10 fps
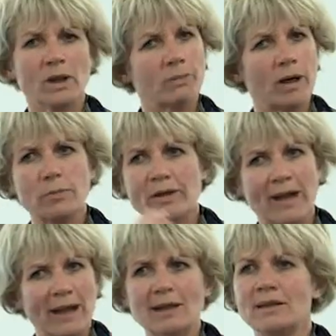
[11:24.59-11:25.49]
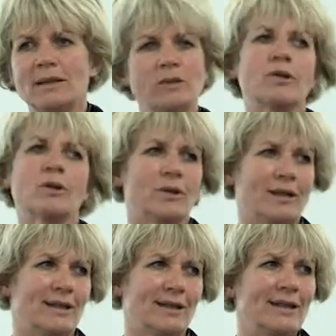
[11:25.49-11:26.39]
But we've had
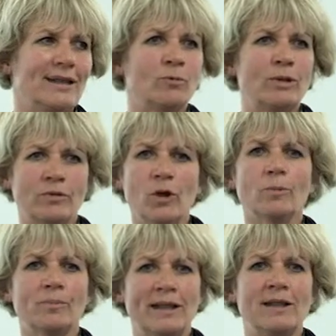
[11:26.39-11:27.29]
difficulties, you know, we've not